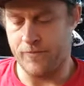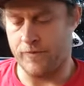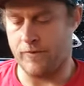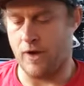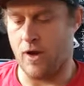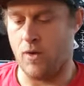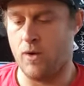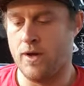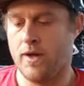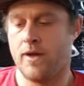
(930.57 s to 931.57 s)

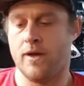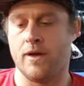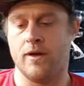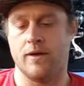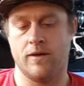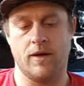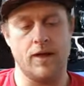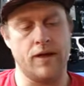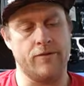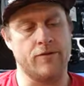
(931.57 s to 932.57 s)
So
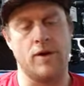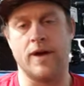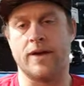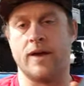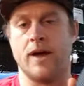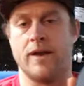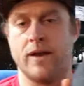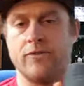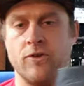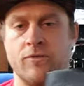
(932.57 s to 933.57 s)
it's got like a
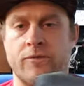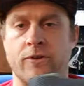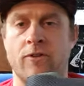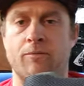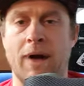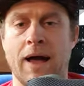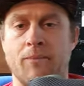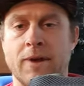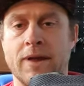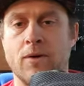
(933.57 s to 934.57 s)
nice sort of soft back,
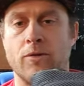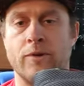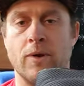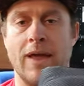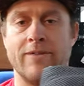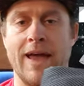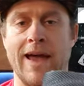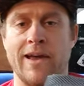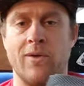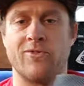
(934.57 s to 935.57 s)
but it also lets
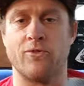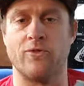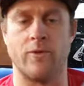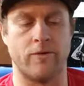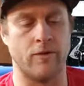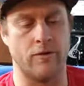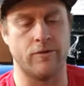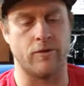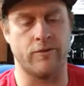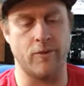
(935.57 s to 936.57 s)
air go through, so it's not
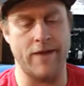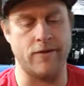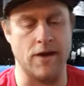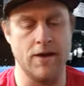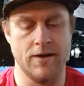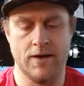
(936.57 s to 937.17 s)
so sweaty.